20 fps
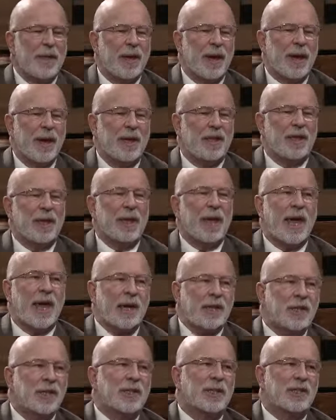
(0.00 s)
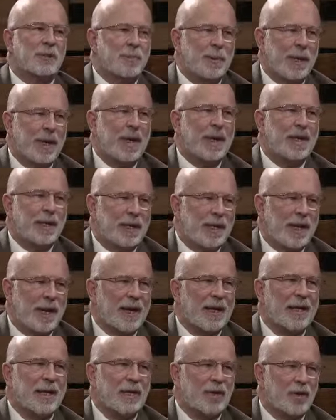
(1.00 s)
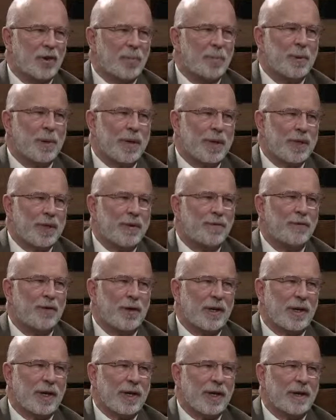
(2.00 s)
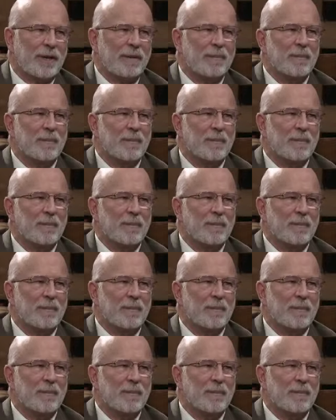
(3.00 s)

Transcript: uh, the cases begin to get interpreted differently